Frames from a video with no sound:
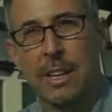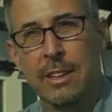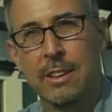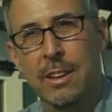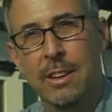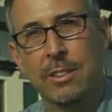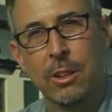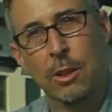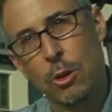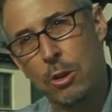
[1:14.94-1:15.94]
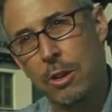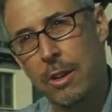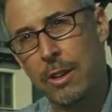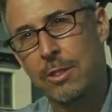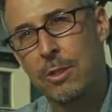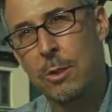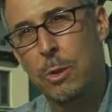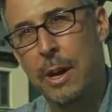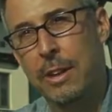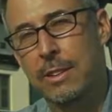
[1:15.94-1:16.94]
Clayton is a local artist
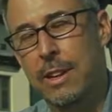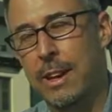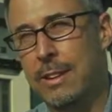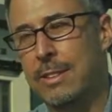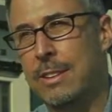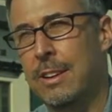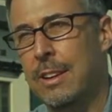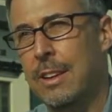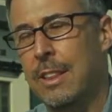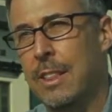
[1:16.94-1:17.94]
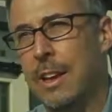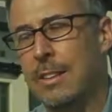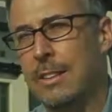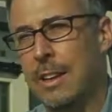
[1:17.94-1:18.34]
who had a text that